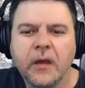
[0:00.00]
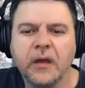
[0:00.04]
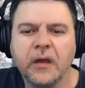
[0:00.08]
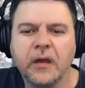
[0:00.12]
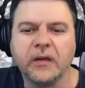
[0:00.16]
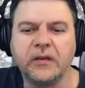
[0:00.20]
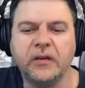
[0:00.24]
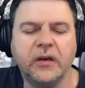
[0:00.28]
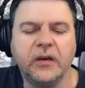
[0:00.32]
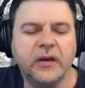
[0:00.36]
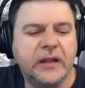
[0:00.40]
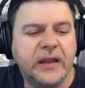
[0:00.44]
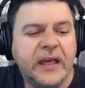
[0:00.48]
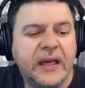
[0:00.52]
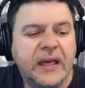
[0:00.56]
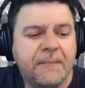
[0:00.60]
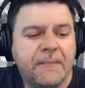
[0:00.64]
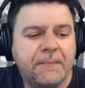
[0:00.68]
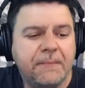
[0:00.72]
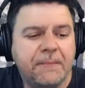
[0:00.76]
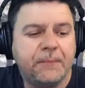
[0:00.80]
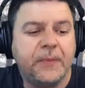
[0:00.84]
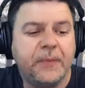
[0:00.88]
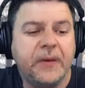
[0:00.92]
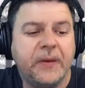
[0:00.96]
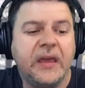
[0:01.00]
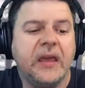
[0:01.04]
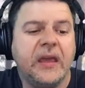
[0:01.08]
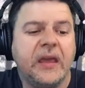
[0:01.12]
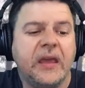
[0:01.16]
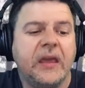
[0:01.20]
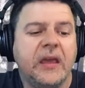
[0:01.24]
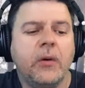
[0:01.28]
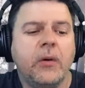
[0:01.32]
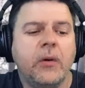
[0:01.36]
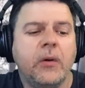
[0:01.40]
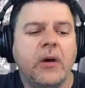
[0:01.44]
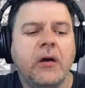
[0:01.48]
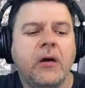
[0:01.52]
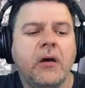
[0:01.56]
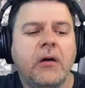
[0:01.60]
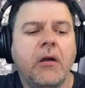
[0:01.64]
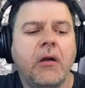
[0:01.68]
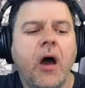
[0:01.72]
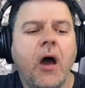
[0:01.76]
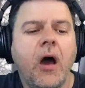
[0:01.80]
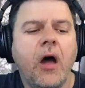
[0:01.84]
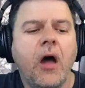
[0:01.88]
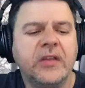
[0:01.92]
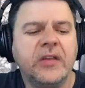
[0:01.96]
Could it be we're
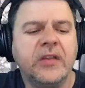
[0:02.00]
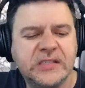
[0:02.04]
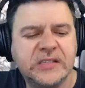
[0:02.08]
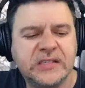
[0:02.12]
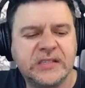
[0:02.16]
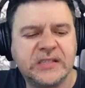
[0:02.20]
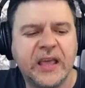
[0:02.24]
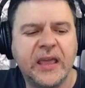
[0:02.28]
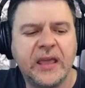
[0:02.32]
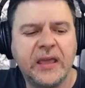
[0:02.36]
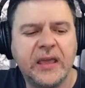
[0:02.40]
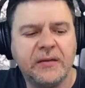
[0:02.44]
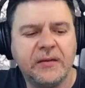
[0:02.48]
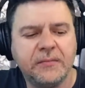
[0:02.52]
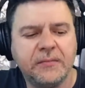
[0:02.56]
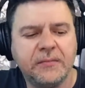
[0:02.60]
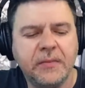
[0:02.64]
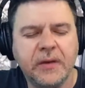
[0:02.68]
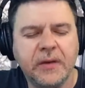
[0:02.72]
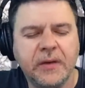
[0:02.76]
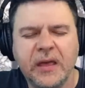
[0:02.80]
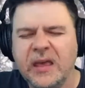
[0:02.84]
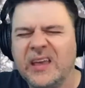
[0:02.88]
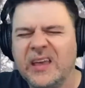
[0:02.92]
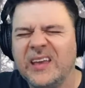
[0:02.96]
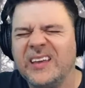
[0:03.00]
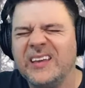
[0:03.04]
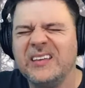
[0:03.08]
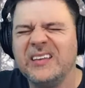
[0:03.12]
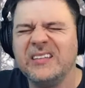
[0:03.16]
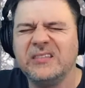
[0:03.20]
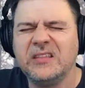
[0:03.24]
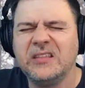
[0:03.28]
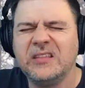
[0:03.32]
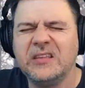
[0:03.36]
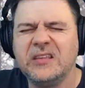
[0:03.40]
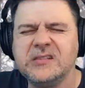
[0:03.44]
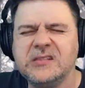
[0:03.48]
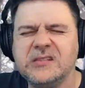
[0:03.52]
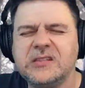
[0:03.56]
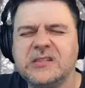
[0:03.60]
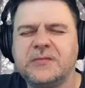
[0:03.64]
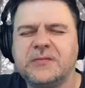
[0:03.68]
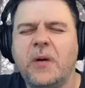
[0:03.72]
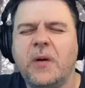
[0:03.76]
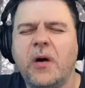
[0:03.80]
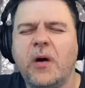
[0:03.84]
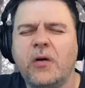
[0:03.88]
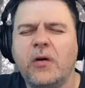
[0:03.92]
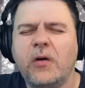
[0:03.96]
all the same in this
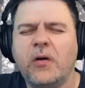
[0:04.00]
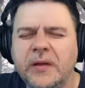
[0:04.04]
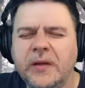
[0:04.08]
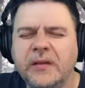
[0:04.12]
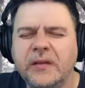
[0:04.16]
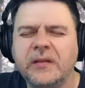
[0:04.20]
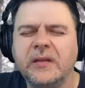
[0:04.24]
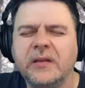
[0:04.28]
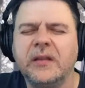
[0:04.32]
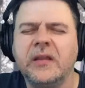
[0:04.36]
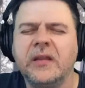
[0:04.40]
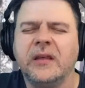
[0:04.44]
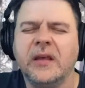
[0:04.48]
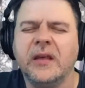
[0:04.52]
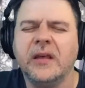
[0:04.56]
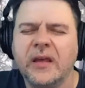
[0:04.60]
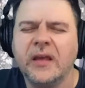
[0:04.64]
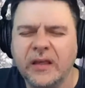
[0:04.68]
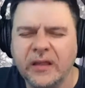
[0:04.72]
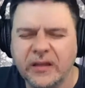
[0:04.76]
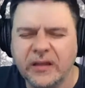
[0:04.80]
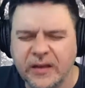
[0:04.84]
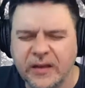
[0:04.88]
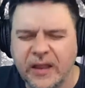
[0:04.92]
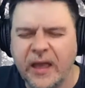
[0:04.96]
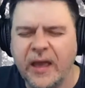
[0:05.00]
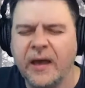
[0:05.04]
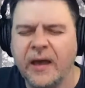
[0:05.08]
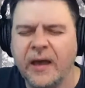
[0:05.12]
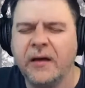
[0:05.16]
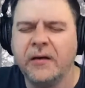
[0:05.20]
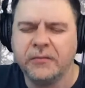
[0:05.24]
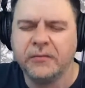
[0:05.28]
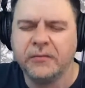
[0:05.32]
moment now?